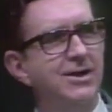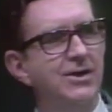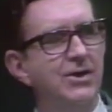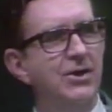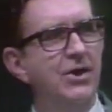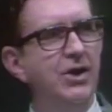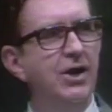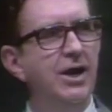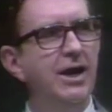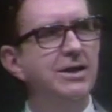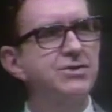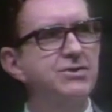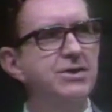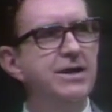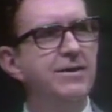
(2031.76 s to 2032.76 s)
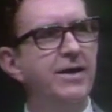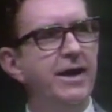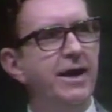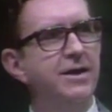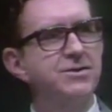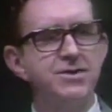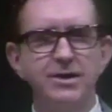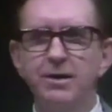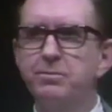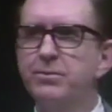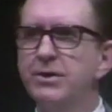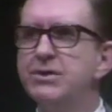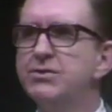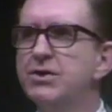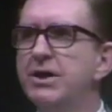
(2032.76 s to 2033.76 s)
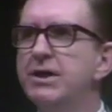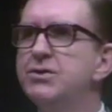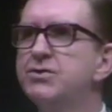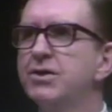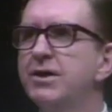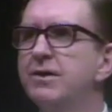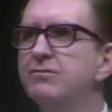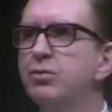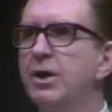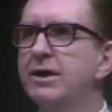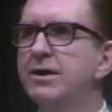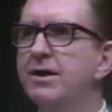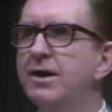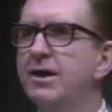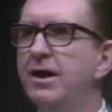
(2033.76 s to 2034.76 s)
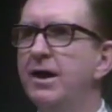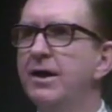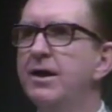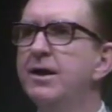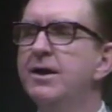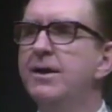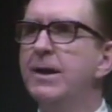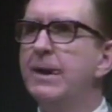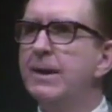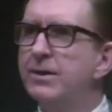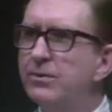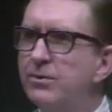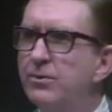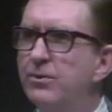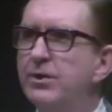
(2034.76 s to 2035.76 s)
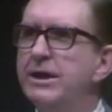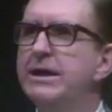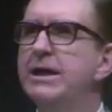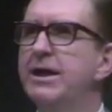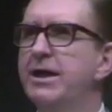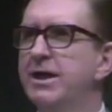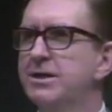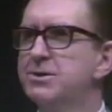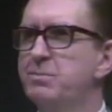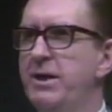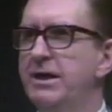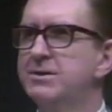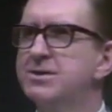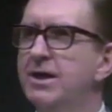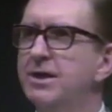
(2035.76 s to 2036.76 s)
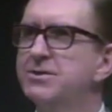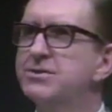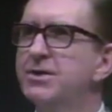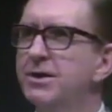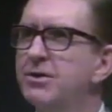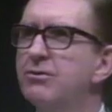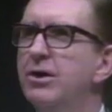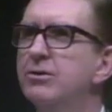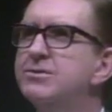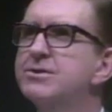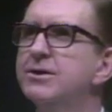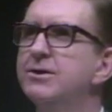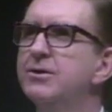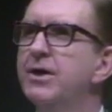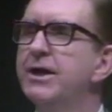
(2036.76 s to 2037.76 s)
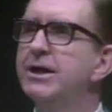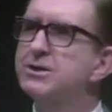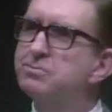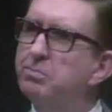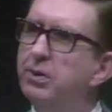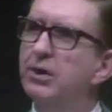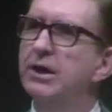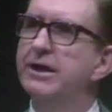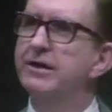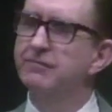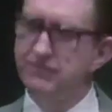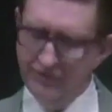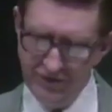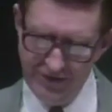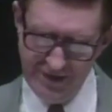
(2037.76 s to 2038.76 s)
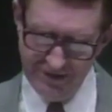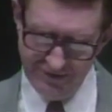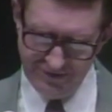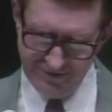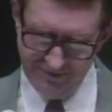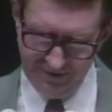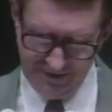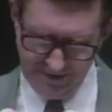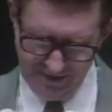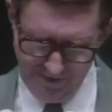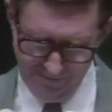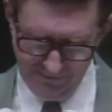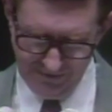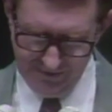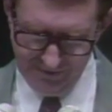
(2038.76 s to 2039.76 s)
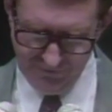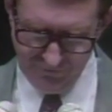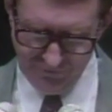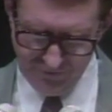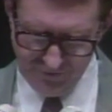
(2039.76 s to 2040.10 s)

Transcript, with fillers: oh, I see that as an appreciation of what God really expects us to grow to and is pulling for us to accomplish.